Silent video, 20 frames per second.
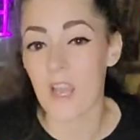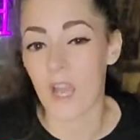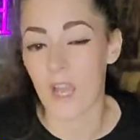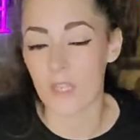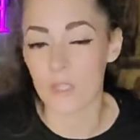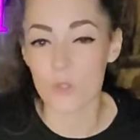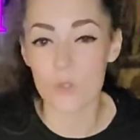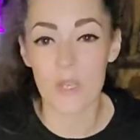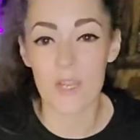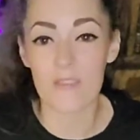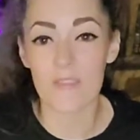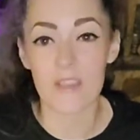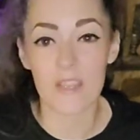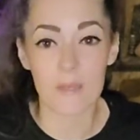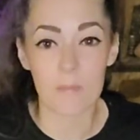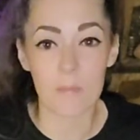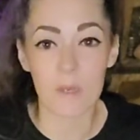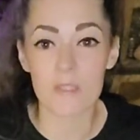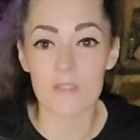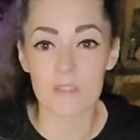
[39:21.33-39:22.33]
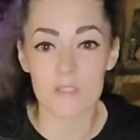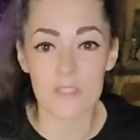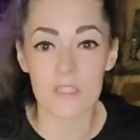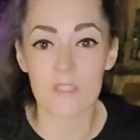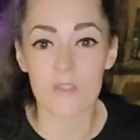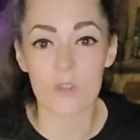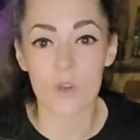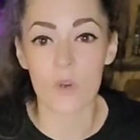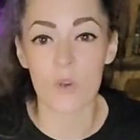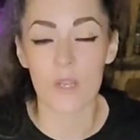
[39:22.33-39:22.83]
i do have a bundle
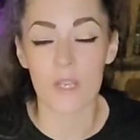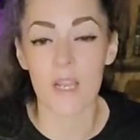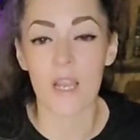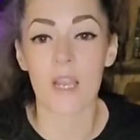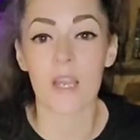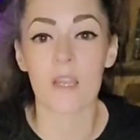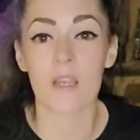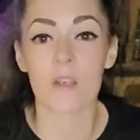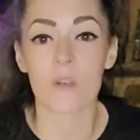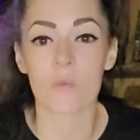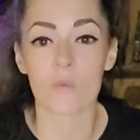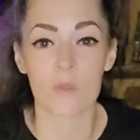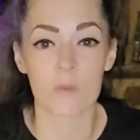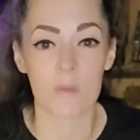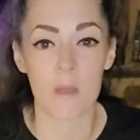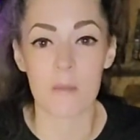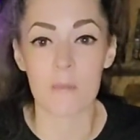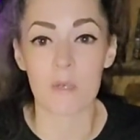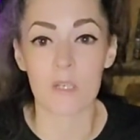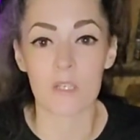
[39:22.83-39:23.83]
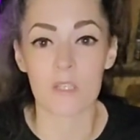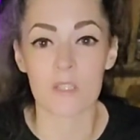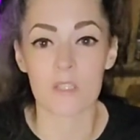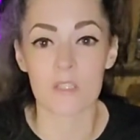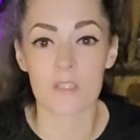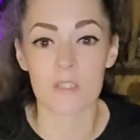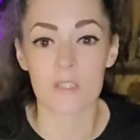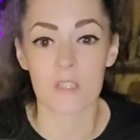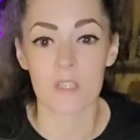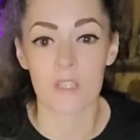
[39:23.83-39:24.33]
deal going on with my
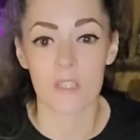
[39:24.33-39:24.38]
books